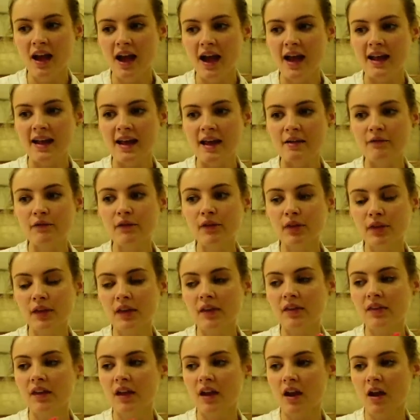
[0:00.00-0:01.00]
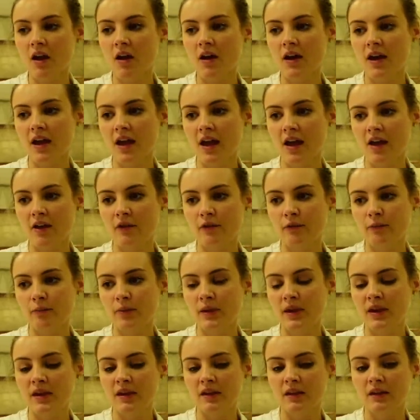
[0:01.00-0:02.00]
And everything that I have
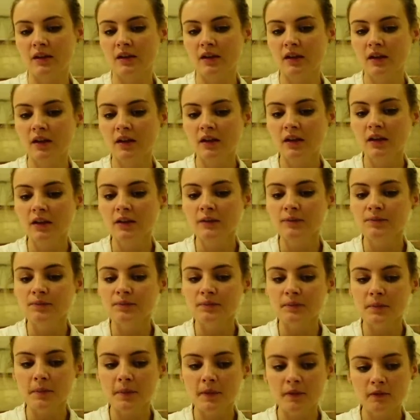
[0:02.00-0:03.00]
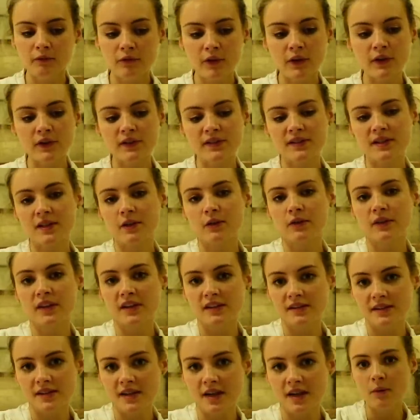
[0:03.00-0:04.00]
been focusing on
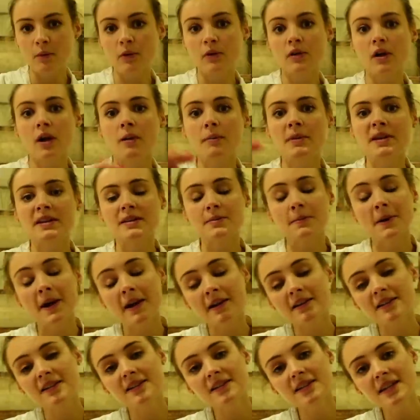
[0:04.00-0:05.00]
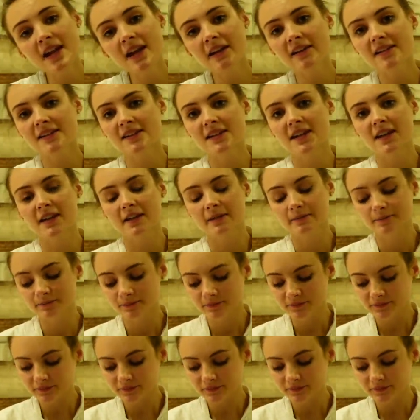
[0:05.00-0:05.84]
this will come into practice next year.